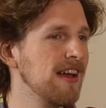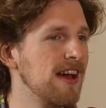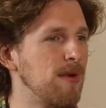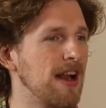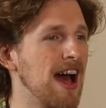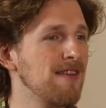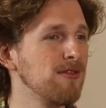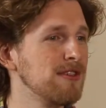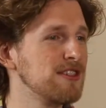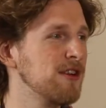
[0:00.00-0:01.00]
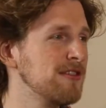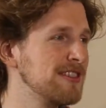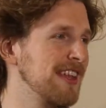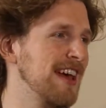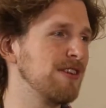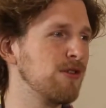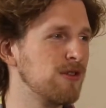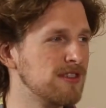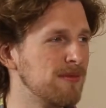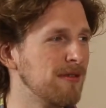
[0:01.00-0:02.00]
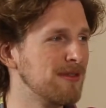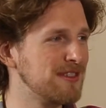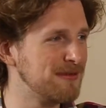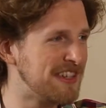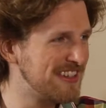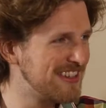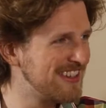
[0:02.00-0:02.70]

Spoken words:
about half of which go into the headquarters about once a week.